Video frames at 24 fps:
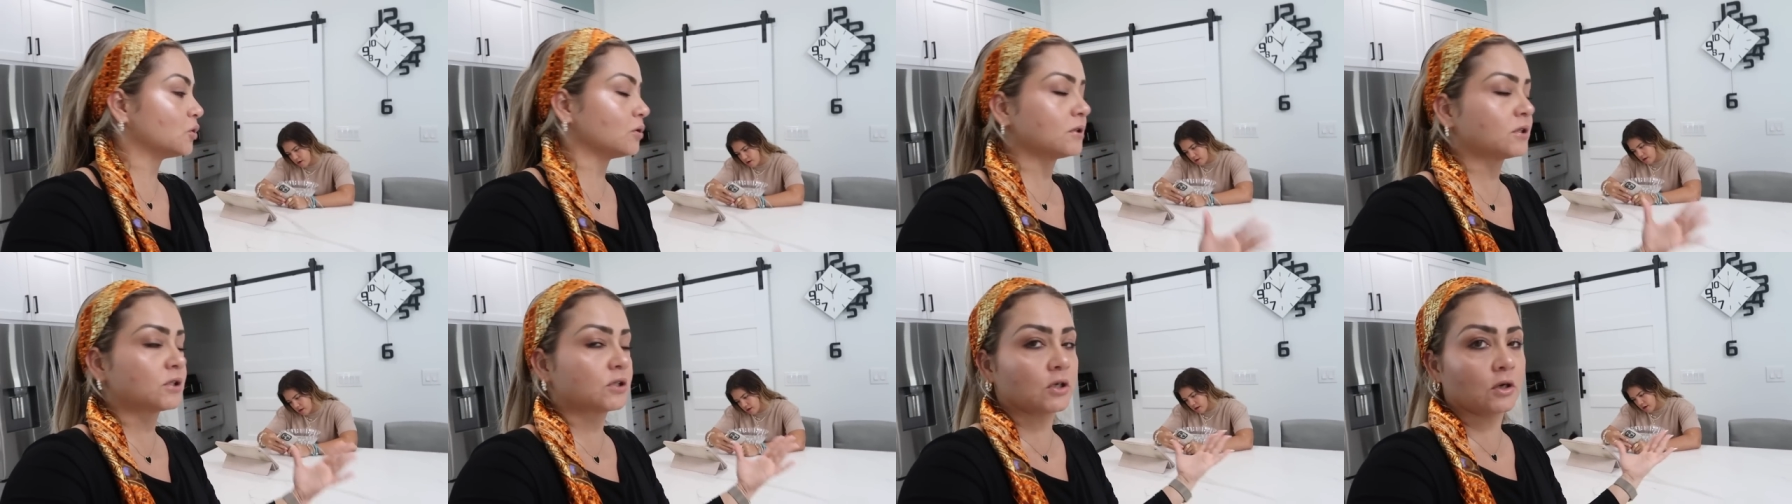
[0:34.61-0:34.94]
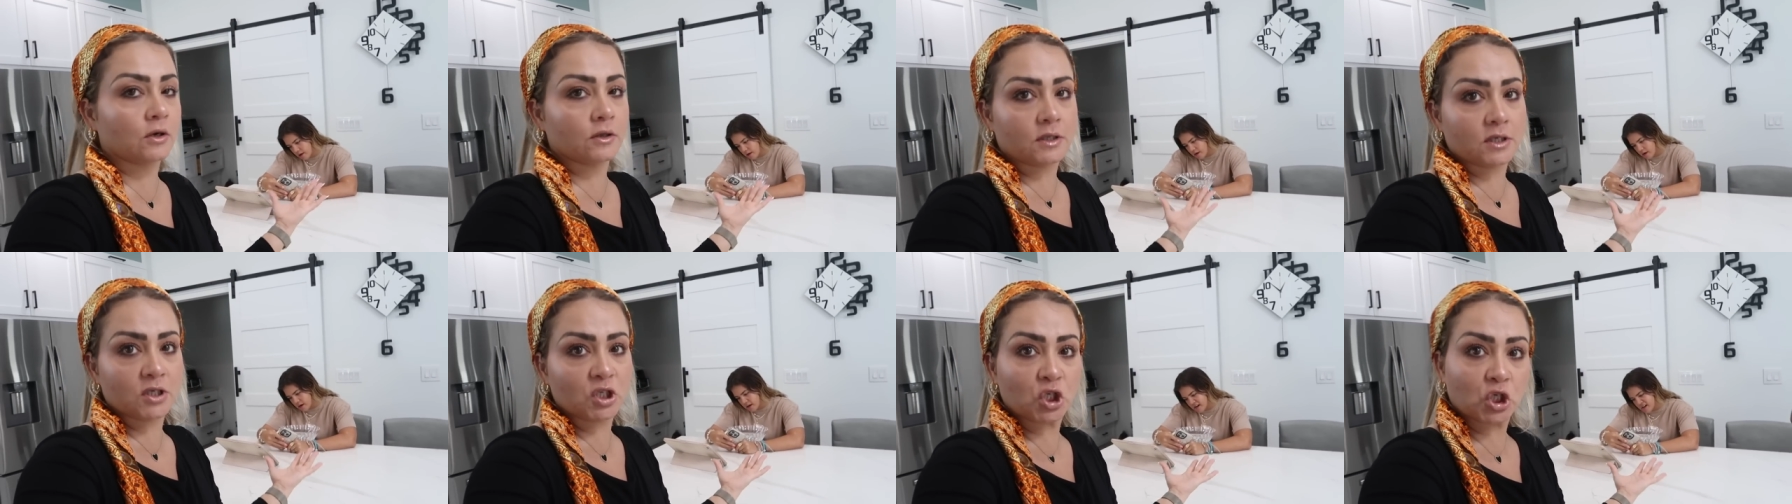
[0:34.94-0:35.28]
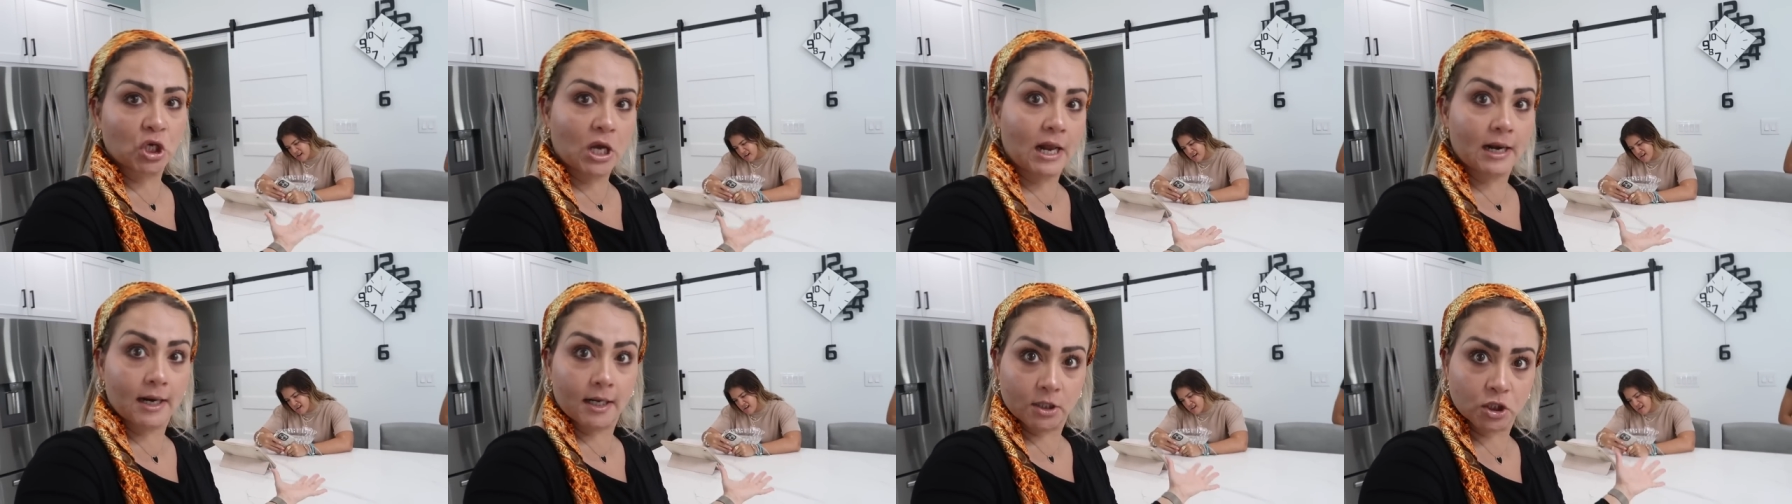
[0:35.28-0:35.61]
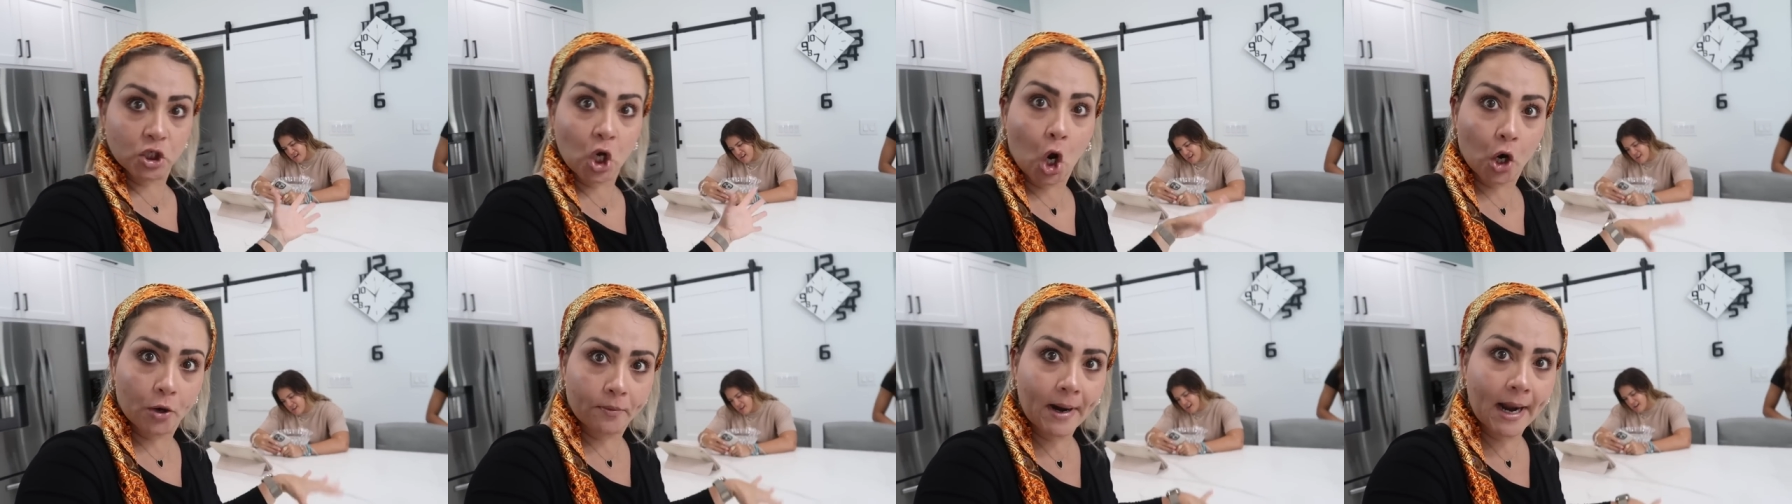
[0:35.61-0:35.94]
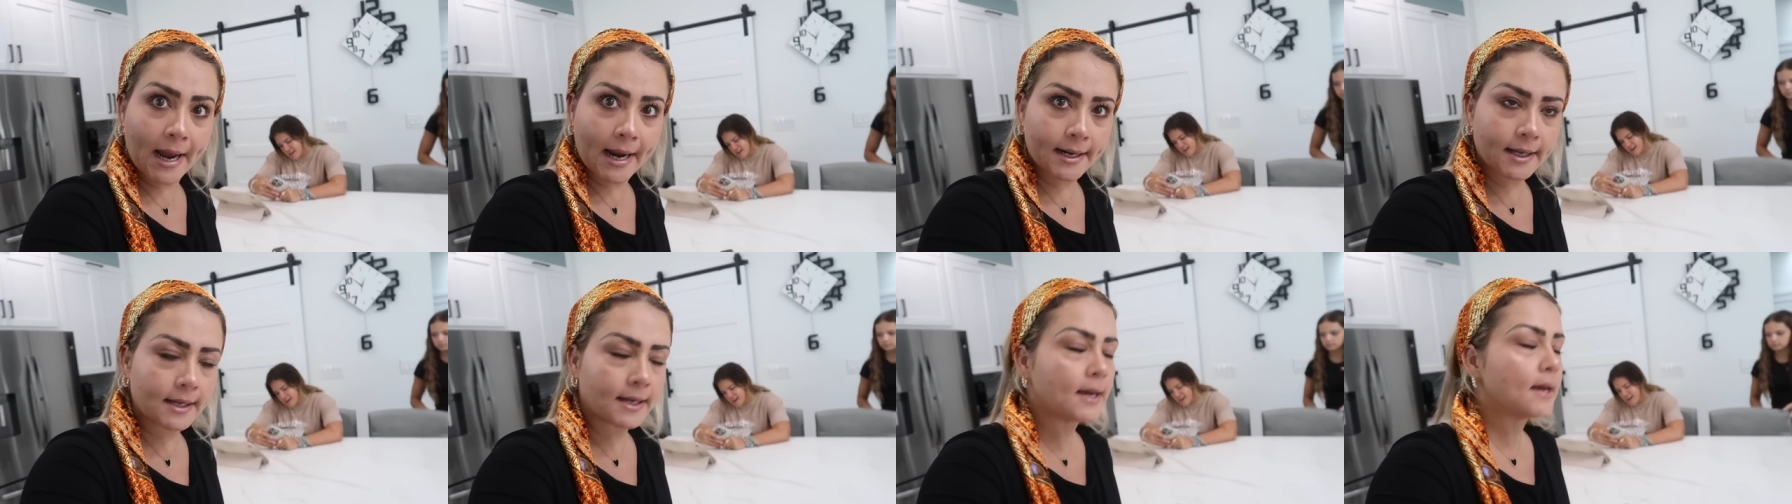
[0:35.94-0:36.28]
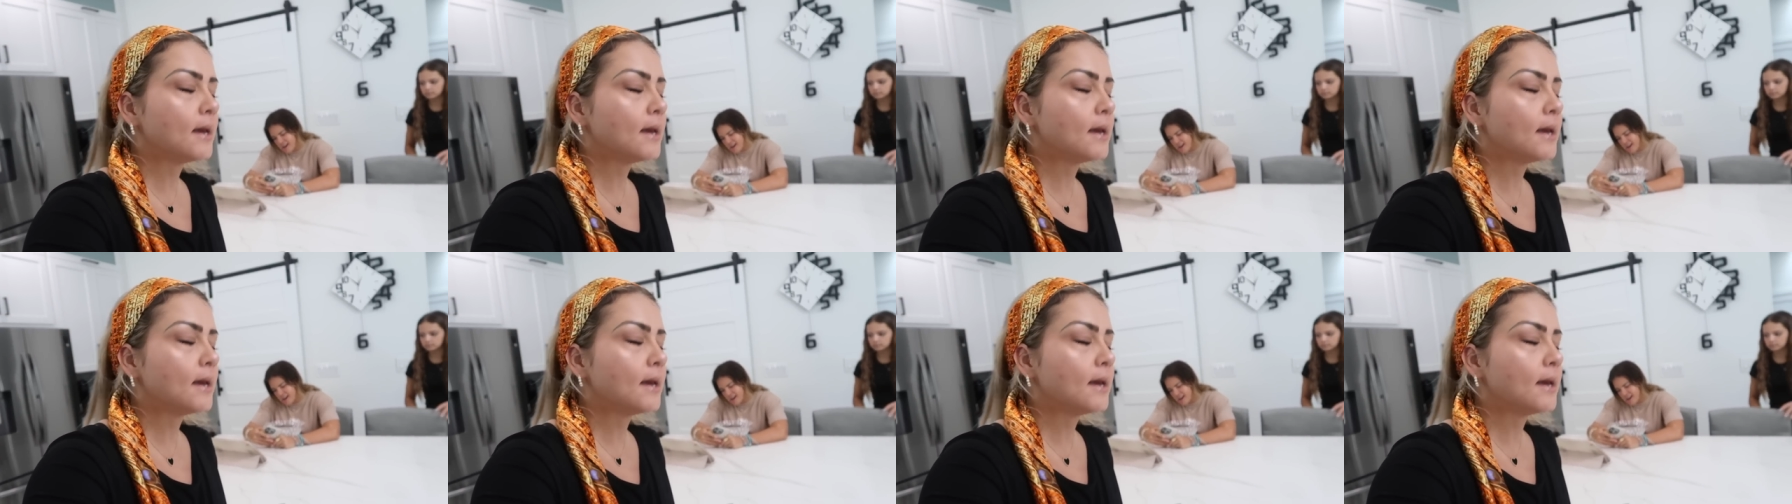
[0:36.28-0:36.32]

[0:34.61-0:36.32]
you saw this challenge already.